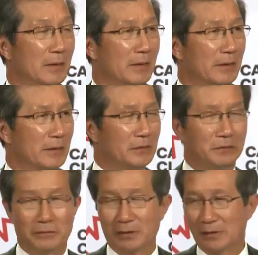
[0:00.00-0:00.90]
And I
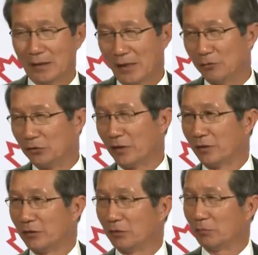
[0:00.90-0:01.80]
have to share
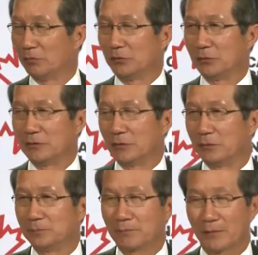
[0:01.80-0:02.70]
this with you. You know,
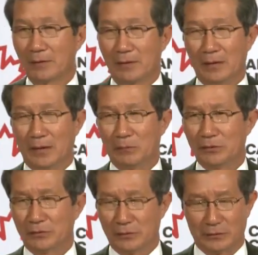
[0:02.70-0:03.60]
I
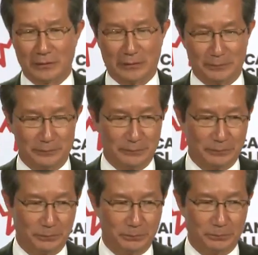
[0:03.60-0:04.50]
was on a
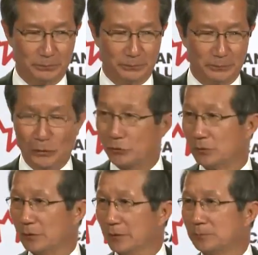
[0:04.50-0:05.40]
boat
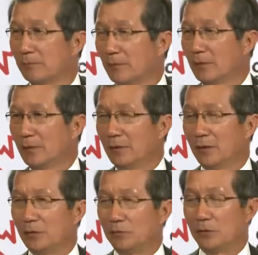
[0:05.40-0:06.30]
tour,
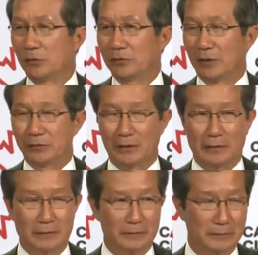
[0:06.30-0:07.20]
and of course there's
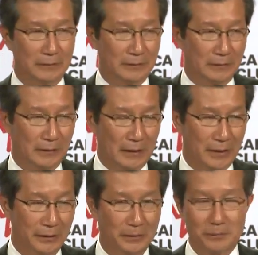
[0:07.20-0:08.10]
a
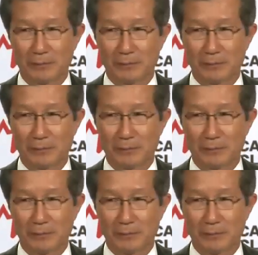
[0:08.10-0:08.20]
guy